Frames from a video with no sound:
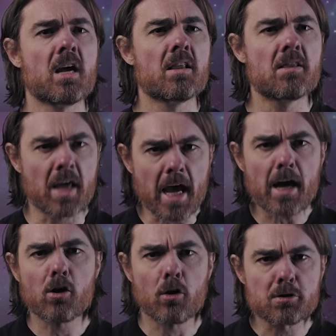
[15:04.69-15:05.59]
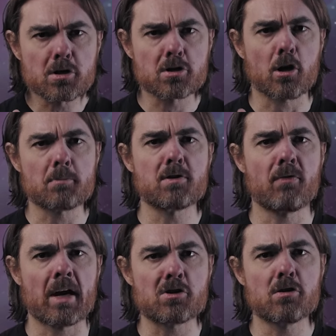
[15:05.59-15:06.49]
their conscious
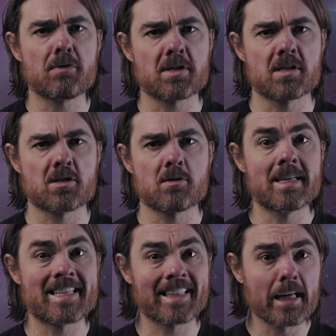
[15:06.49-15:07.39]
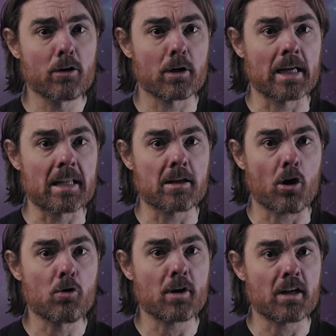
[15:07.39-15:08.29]
observation of the system is literally the
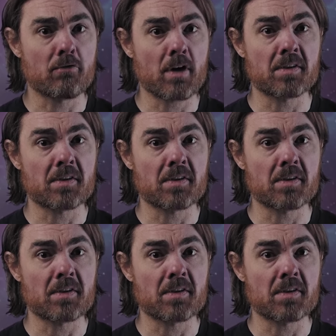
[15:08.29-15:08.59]
only event